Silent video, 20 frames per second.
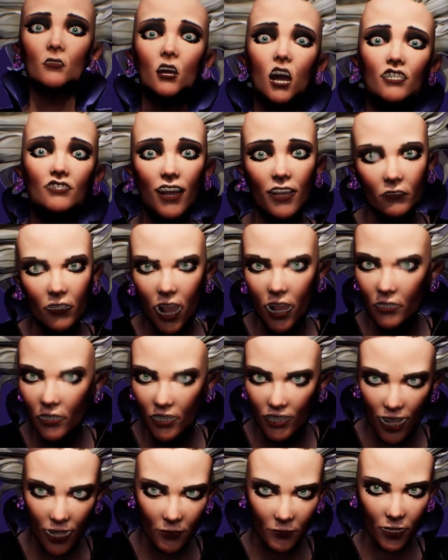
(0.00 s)
What difference
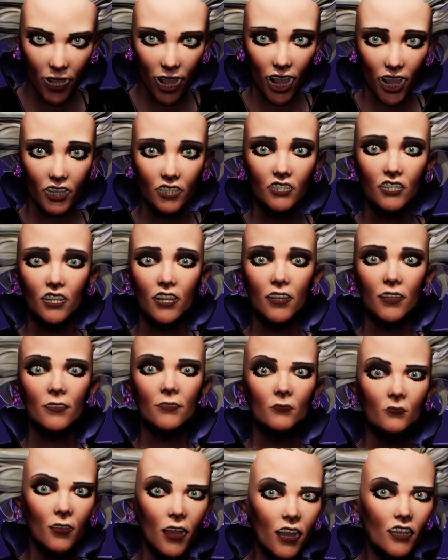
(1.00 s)
does it make?
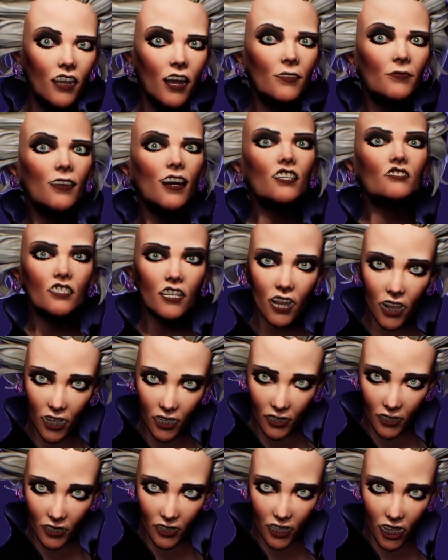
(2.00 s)
Bring the piece
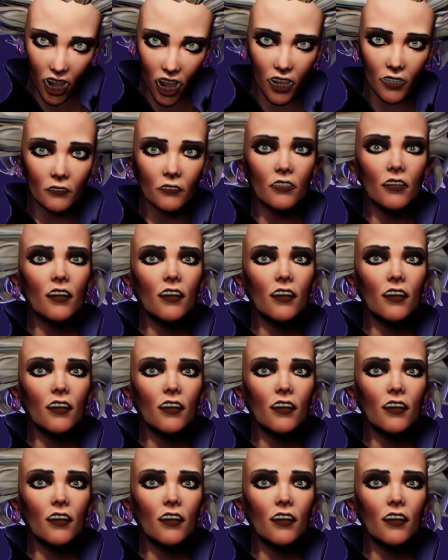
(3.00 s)
here, love.